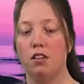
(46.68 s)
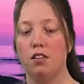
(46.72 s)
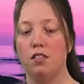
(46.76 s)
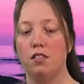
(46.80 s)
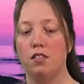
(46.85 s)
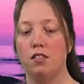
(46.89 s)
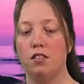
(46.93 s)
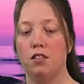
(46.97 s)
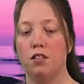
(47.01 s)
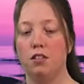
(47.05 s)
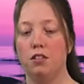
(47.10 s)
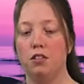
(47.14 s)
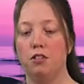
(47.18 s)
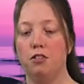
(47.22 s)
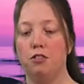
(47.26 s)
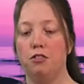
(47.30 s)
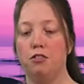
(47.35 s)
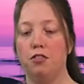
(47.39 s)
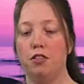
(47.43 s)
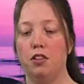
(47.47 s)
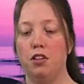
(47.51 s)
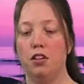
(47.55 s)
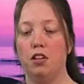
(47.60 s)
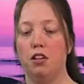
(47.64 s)
until you
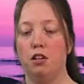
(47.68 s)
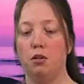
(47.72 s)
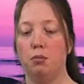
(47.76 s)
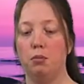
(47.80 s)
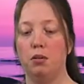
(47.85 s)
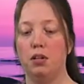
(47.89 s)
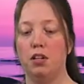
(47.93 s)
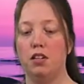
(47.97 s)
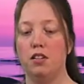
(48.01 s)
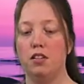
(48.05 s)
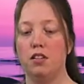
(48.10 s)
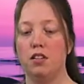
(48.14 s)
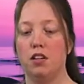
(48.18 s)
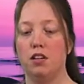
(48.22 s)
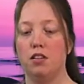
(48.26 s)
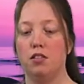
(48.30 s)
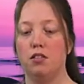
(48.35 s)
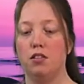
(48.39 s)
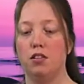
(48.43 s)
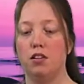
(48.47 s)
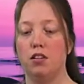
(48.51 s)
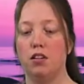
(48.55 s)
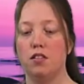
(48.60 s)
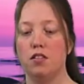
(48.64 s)
feel a bit of
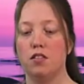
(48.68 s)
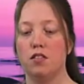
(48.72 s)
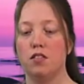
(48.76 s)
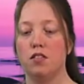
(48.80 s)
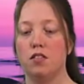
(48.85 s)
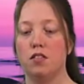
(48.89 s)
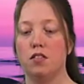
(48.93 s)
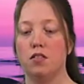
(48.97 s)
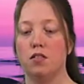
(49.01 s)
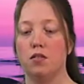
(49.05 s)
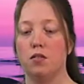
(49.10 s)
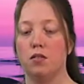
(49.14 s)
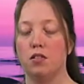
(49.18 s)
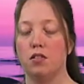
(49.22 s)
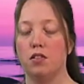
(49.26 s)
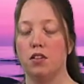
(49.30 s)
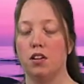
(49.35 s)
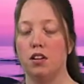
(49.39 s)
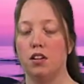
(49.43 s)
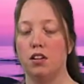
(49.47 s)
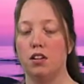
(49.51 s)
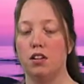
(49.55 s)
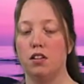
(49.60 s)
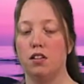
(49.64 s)
tenderness or
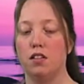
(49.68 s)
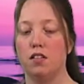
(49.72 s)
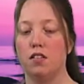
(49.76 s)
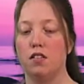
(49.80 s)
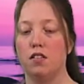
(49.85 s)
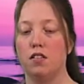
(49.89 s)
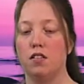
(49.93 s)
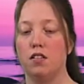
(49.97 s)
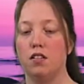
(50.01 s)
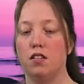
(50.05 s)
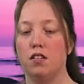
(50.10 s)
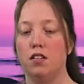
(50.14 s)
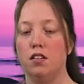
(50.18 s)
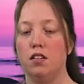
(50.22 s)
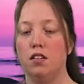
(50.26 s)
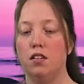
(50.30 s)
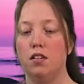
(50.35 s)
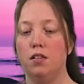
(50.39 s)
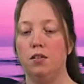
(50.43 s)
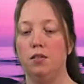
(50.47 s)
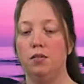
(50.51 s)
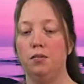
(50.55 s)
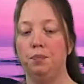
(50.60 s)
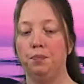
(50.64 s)
tightness.
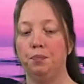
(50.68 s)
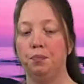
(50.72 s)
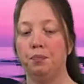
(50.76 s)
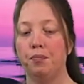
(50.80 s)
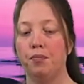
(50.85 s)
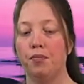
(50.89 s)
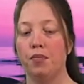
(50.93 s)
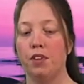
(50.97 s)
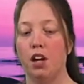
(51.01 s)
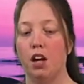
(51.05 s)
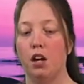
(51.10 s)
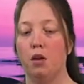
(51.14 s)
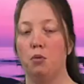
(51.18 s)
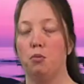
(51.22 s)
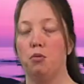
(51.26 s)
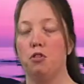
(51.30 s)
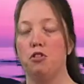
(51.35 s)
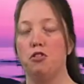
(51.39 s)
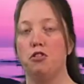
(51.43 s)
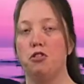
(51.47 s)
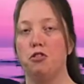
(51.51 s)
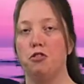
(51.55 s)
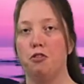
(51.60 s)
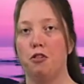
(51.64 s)
And
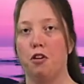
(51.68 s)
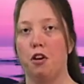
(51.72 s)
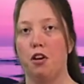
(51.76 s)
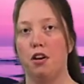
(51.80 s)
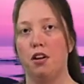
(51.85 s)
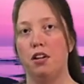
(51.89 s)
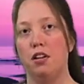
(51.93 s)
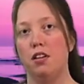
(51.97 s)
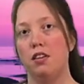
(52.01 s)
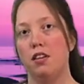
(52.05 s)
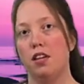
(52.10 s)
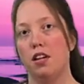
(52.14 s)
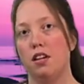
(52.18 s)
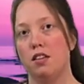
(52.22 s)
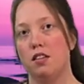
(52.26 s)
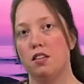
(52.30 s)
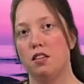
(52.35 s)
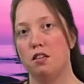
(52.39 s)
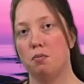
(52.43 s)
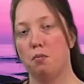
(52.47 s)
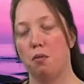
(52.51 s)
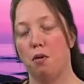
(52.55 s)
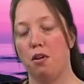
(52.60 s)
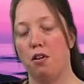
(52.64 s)
once you find
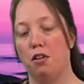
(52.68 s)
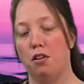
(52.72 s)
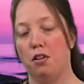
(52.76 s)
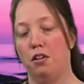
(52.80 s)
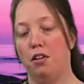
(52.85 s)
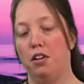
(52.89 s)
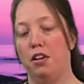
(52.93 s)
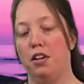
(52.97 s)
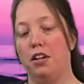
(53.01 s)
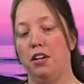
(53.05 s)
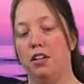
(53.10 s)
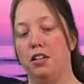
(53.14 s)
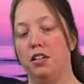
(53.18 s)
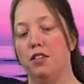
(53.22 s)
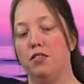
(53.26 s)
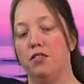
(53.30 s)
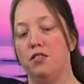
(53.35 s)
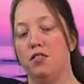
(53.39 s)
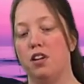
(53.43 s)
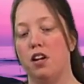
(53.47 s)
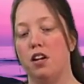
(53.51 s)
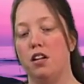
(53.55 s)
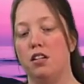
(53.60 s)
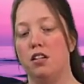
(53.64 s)
that spot or area
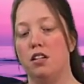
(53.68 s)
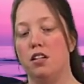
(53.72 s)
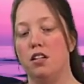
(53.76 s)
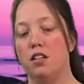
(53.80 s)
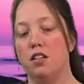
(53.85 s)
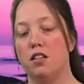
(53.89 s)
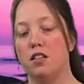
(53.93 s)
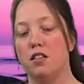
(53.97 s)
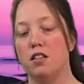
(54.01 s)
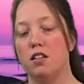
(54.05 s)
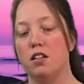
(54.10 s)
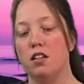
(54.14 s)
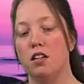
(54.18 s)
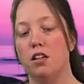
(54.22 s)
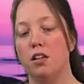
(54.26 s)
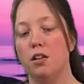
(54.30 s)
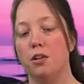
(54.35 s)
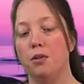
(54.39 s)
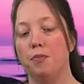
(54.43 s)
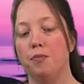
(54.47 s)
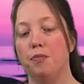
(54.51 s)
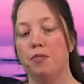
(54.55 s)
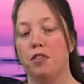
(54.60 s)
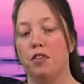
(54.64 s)
of tightness,
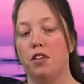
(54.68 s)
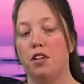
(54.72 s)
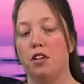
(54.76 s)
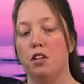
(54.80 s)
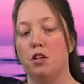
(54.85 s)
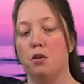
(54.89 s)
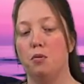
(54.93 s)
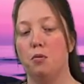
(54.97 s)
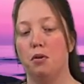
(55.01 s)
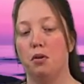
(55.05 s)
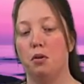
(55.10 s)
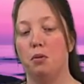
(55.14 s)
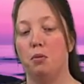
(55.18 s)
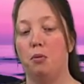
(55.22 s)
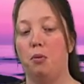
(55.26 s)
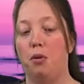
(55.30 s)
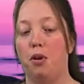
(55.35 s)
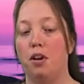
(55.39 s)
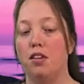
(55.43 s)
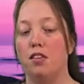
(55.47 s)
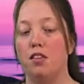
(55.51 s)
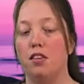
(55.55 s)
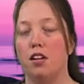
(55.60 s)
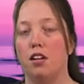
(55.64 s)
then you want to
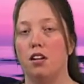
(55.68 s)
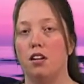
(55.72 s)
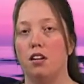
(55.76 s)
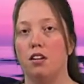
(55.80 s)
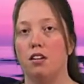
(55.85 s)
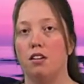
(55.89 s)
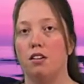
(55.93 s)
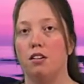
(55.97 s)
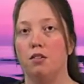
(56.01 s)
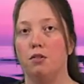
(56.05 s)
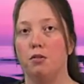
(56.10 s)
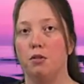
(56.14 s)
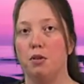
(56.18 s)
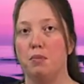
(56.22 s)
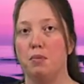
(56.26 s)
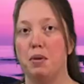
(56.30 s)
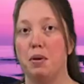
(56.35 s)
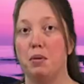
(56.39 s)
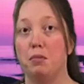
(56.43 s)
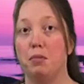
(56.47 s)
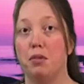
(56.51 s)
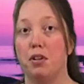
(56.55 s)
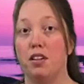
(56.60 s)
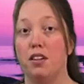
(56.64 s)
wait there,
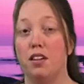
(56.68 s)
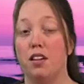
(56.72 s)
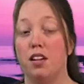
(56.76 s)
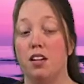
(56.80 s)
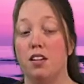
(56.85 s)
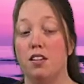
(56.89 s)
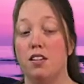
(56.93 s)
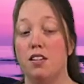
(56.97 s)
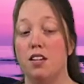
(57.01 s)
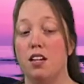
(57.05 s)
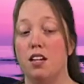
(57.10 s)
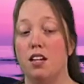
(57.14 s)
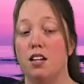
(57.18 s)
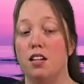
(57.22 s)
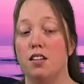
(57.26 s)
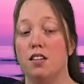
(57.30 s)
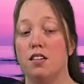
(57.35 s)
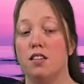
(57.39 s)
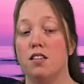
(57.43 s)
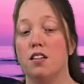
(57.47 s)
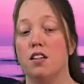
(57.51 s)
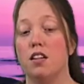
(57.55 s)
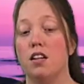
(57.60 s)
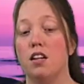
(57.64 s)
remembering that it
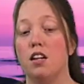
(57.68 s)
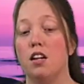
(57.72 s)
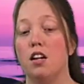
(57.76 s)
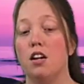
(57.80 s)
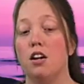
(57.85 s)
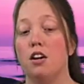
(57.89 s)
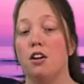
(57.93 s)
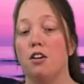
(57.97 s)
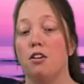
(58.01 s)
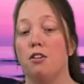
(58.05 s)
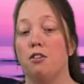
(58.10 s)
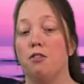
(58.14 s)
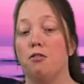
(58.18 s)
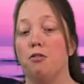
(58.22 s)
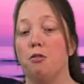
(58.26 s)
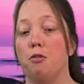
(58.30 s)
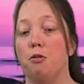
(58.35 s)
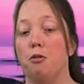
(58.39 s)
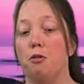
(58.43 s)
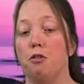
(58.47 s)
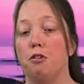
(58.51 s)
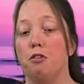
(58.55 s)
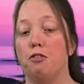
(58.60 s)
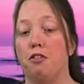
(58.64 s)
takes
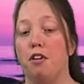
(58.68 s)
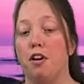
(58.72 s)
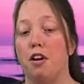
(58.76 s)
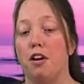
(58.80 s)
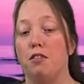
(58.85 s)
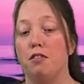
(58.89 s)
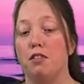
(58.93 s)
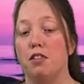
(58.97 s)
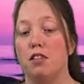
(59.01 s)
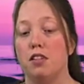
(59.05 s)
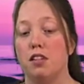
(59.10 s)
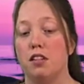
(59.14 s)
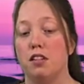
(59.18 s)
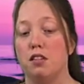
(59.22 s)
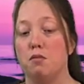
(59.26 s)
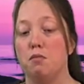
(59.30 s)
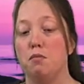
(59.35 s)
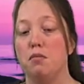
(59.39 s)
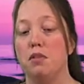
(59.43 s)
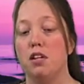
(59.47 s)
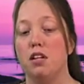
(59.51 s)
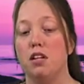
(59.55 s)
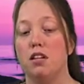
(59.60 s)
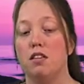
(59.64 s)
4, 5, or
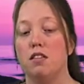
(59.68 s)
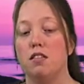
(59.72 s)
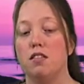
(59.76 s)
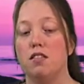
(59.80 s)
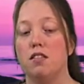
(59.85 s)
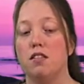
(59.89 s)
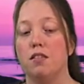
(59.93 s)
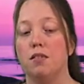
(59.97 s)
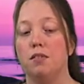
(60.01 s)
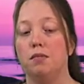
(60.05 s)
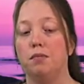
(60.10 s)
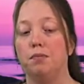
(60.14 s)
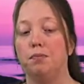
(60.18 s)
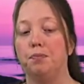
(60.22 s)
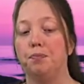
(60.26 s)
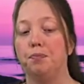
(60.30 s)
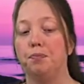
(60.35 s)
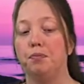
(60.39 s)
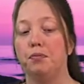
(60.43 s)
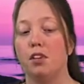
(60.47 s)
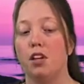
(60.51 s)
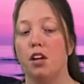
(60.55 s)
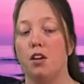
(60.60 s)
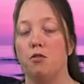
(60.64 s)
6 minutes
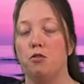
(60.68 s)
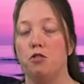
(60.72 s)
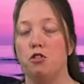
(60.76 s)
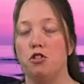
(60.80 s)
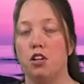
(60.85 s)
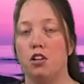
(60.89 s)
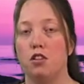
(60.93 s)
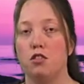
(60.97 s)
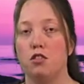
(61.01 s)
of